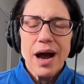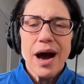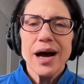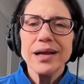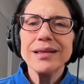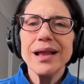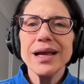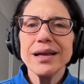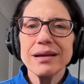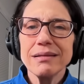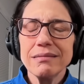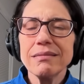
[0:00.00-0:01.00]

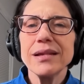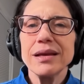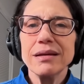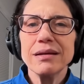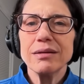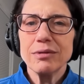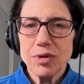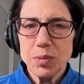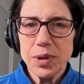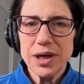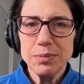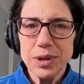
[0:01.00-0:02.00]
Unlike the
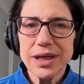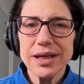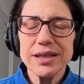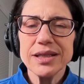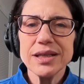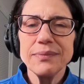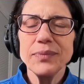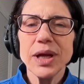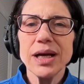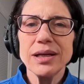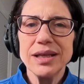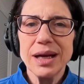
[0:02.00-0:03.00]
Republicans,
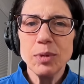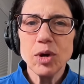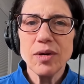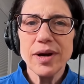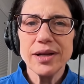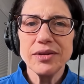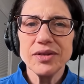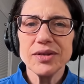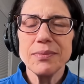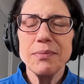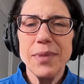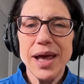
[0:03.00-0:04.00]
Democrats
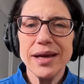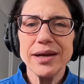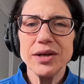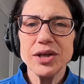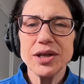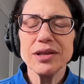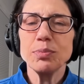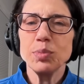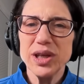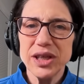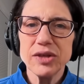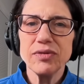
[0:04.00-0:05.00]
managed the
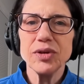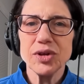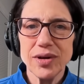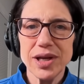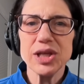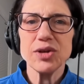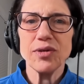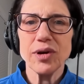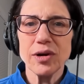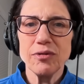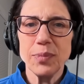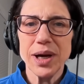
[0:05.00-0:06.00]
peaceful transfer
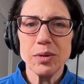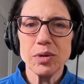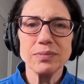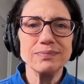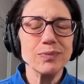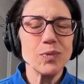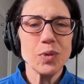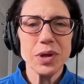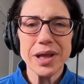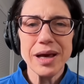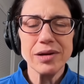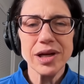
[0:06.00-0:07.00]
of power
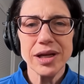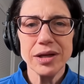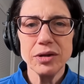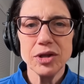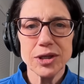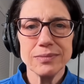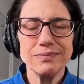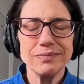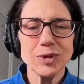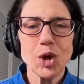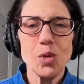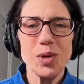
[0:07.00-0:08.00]
without a hitch,
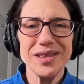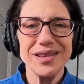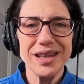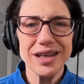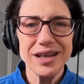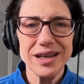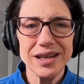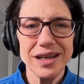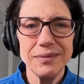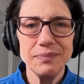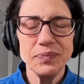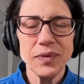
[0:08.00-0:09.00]
with dignity,